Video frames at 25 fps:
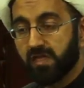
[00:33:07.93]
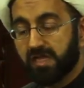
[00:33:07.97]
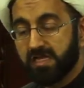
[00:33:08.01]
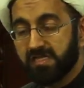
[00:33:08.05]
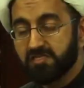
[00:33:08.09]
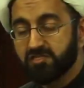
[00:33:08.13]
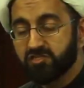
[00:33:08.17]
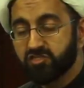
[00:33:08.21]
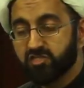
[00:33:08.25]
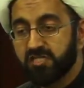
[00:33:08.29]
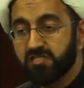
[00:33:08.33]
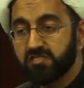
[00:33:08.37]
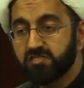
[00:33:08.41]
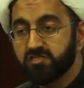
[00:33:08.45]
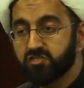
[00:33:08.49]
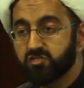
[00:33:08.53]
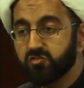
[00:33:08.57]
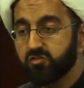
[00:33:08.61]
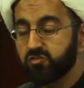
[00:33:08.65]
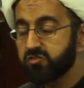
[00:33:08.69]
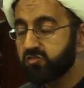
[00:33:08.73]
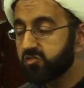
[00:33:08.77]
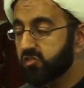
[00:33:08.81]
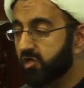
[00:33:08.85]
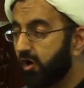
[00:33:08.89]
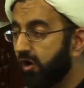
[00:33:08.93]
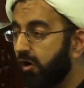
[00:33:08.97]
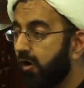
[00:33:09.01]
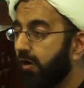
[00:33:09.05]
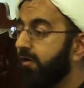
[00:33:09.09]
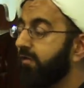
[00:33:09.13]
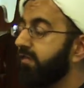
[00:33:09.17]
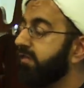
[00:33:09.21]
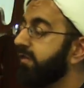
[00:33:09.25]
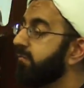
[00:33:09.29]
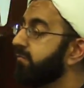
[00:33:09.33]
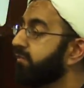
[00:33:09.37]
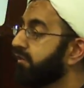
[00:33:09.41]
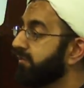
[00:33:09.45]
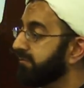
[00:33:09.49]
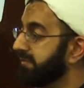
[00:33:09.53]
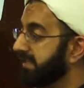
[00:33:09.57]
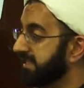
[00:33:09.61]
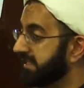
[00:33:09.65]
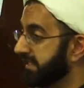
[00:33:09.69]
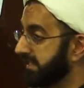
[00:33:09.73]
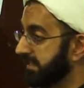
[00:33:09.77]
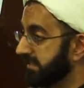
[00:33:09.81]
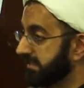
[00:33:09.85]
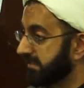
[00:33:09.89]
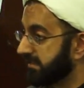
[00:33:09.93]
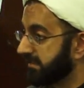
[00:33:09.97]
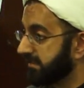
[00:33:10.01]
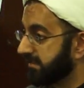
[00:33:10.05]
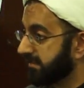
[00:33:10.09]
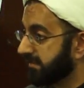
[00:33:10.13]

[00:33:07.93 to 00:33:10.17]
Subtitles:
and gentle to all the mu'mineen.